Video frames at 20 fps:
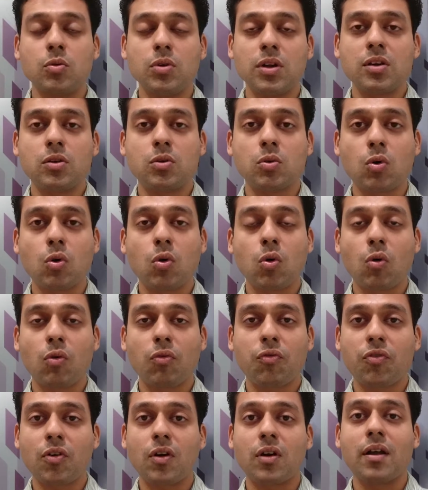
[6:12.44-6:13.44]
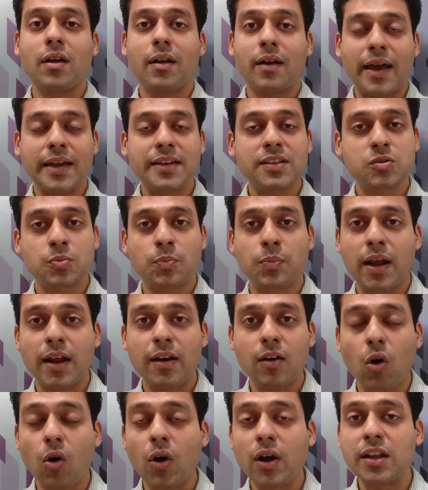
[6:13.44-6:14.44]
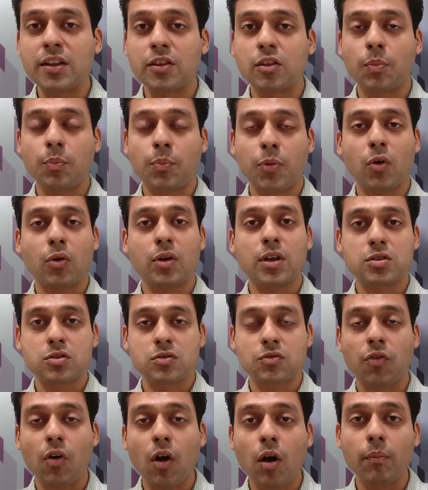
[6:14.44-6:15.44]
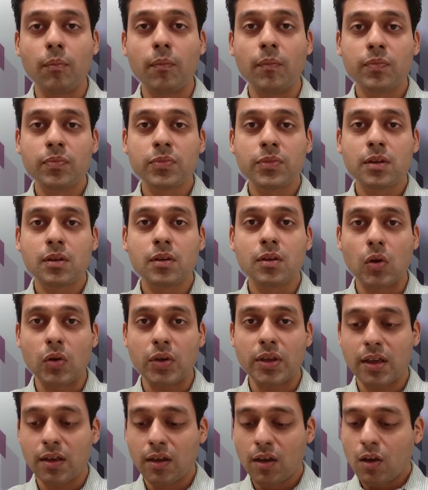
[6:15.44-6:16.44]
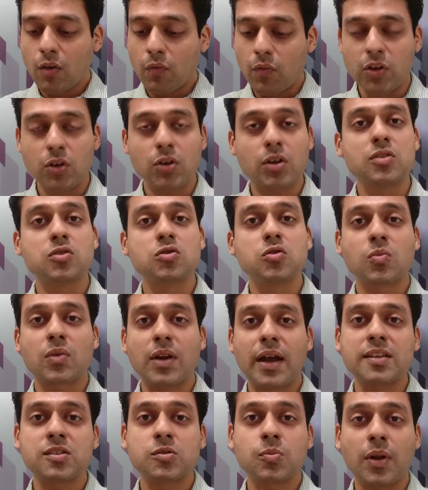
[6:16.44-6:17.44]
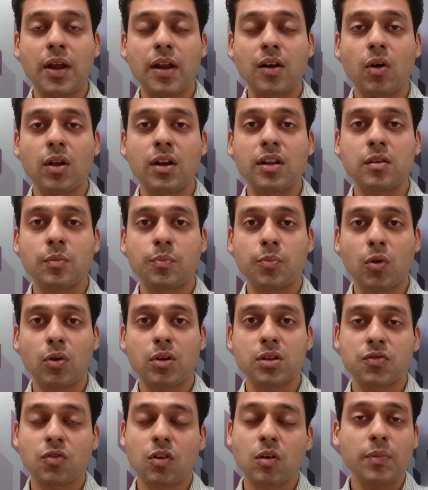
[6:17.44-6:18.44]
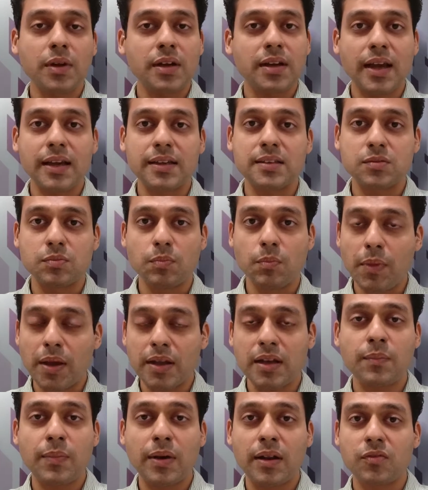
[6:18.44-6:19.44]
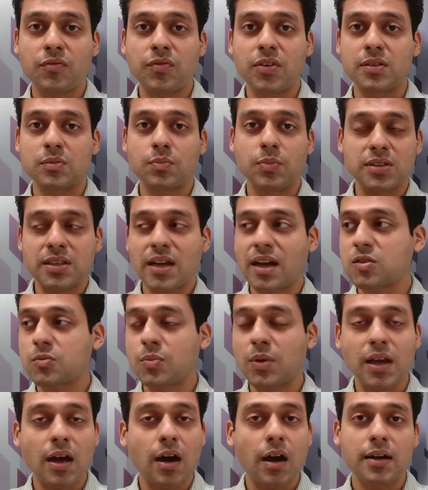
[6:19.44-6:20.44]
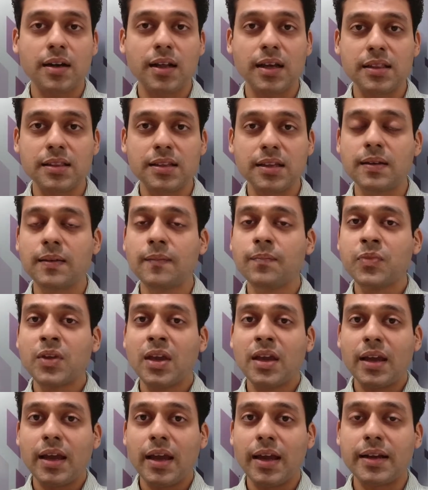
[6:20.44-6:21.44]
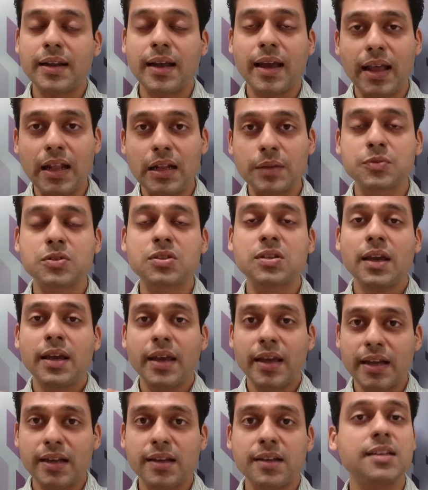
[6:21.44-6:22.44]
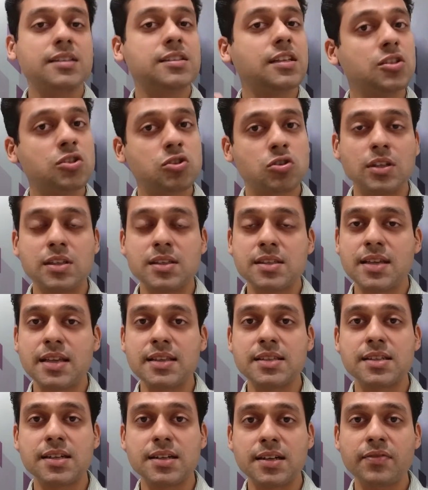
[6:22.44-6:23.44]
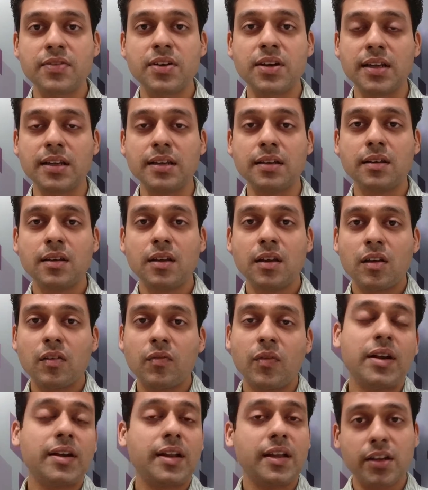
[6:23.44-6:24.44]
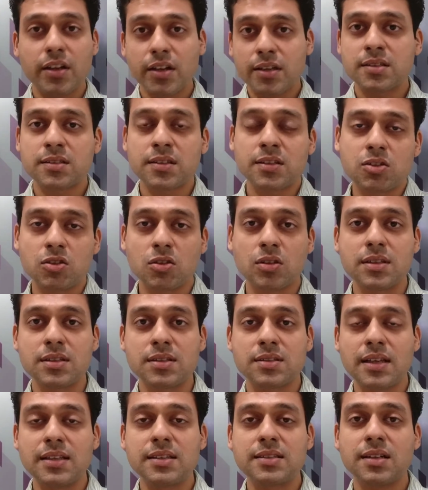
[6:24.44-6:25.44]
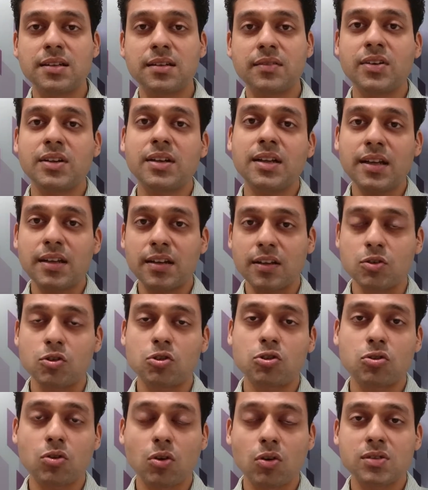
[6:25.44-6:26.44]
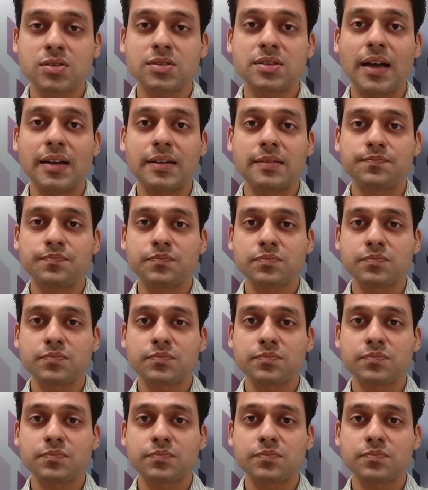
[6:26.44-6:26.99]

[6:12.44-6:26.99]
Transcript: need to go for rice bran oil in the purest form. Okay, when you consume rice bran oil in the purest form, it has many benefits. Besides being heart healthy, it helps increase insulin sensitivity. When it increases insulin sensitivity, it ensures that